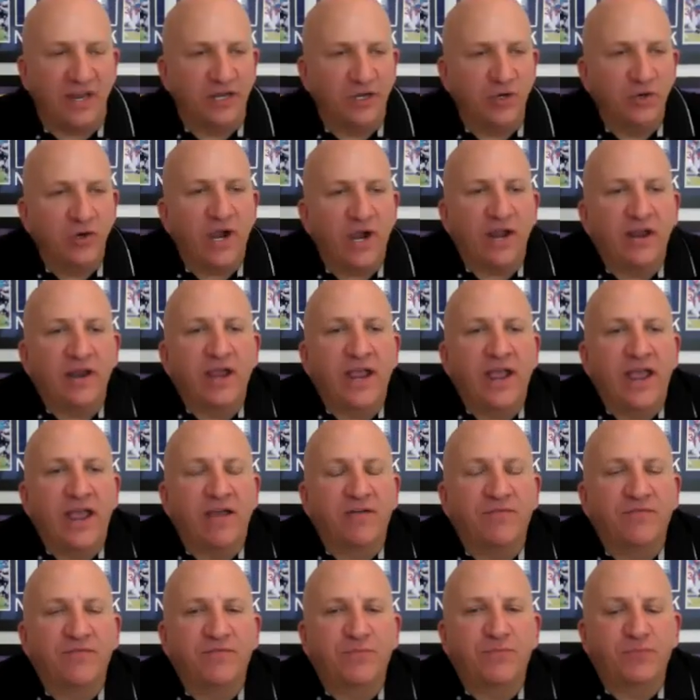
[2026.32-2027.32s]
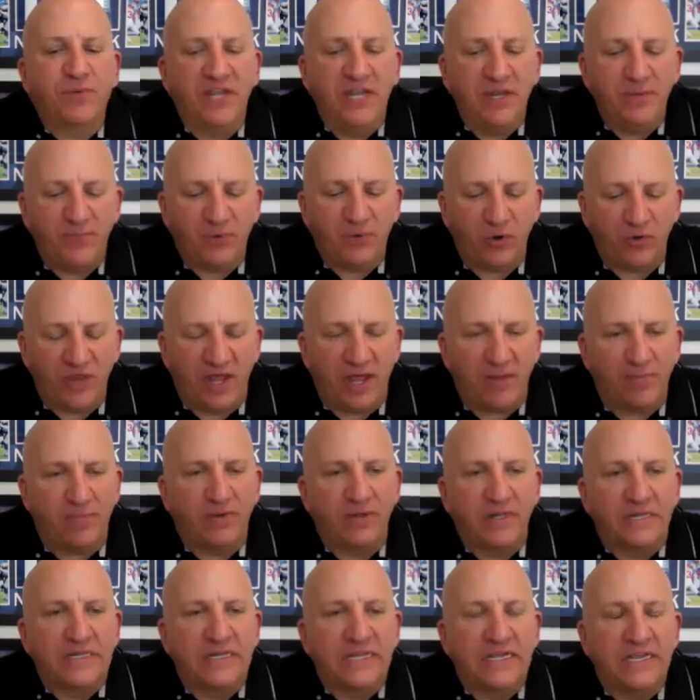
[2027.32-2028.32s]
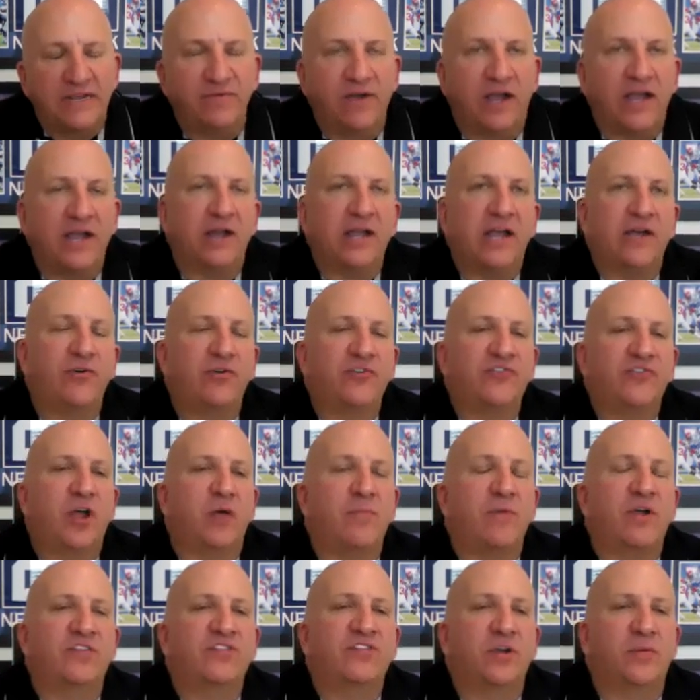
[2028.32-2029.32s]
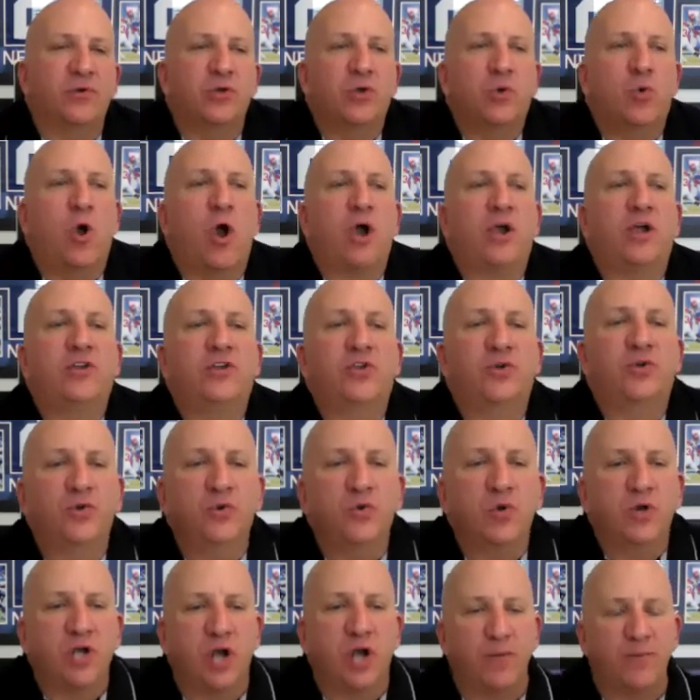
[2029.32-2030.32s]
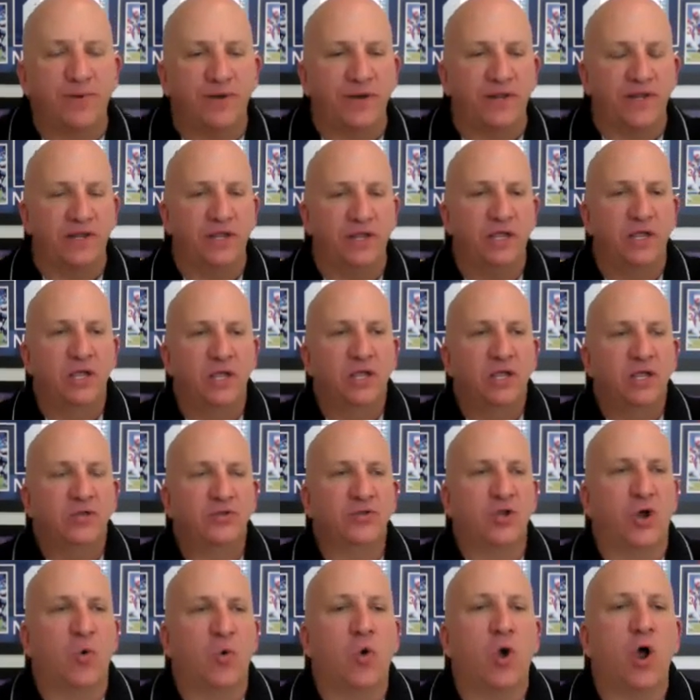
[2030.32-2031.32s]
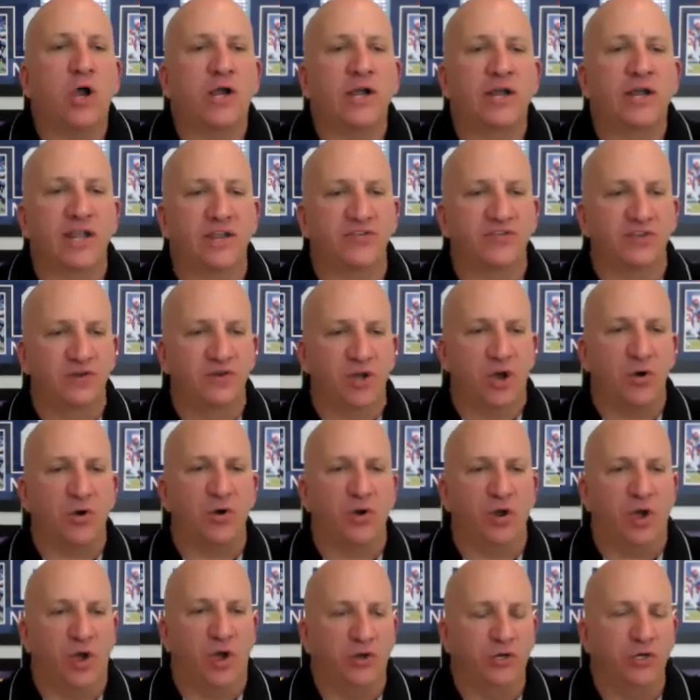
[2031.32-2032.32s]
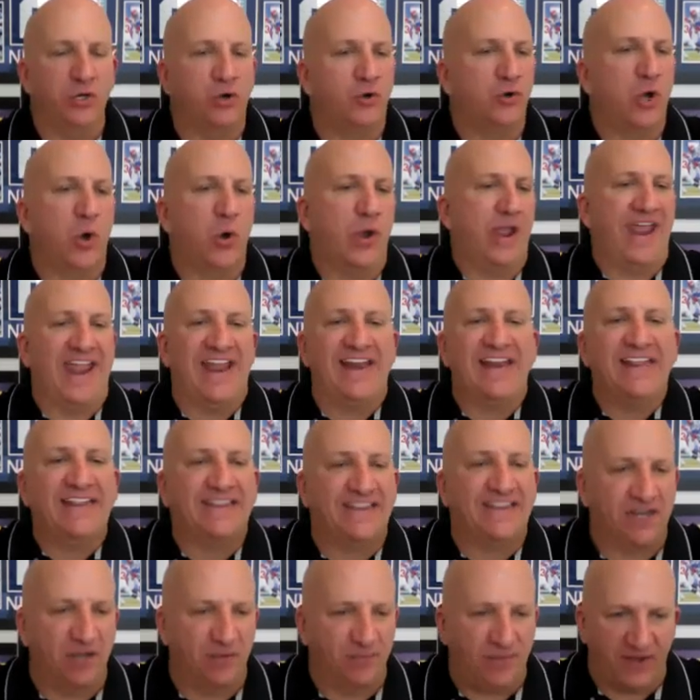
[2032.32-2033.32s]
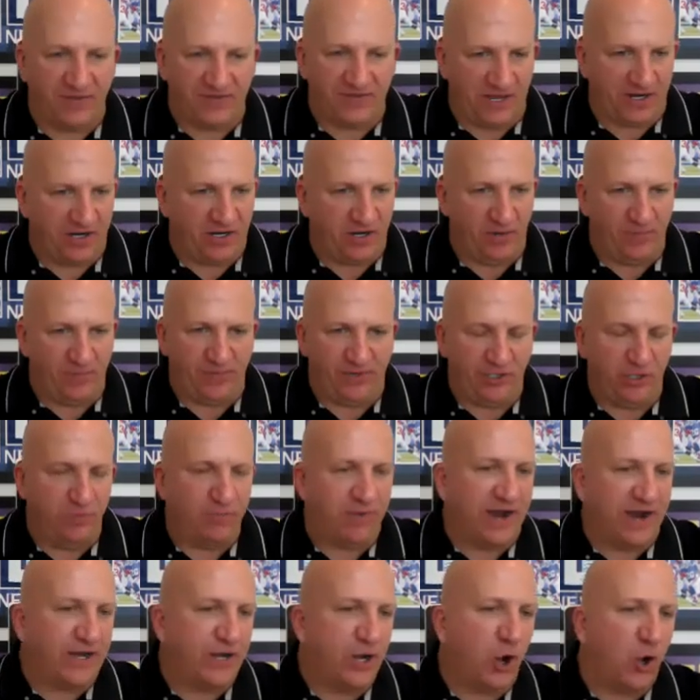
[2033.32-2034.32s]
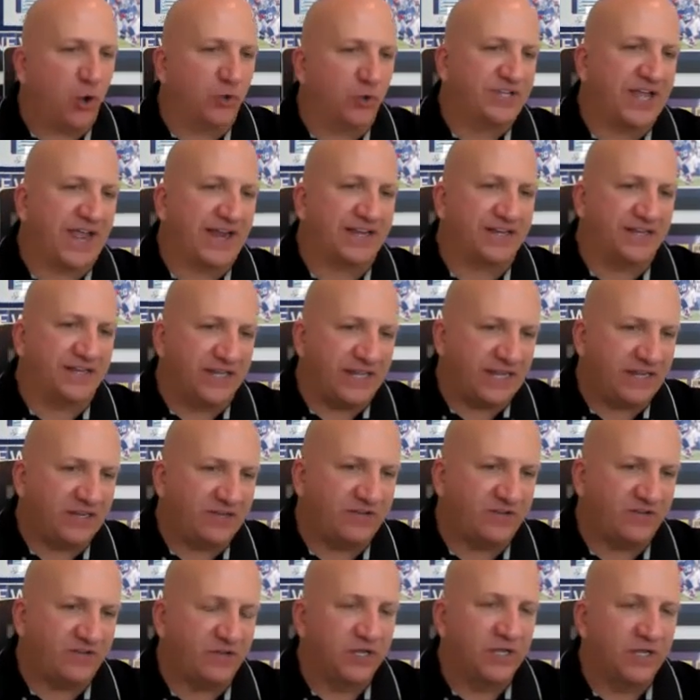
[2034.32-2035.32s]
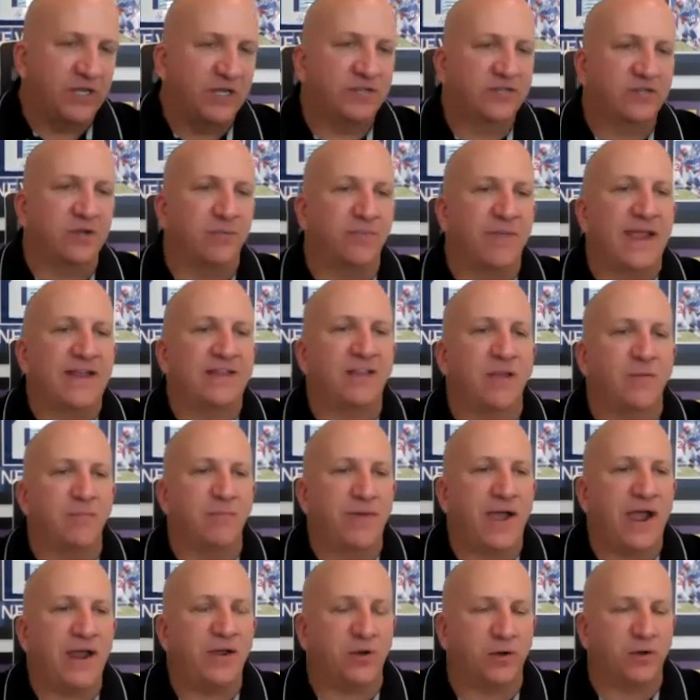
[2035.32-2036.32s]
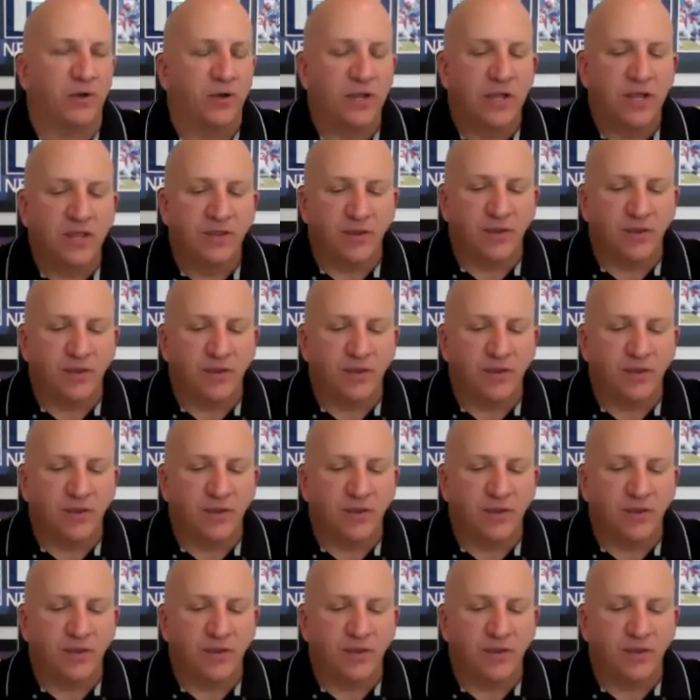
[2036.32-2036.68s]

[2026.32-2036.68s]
You got to have people that believe. I always tell my son, when you walk into a new company, don't walk in as a know-it-all. You don't know anything about that company. You might know techniques to make them better.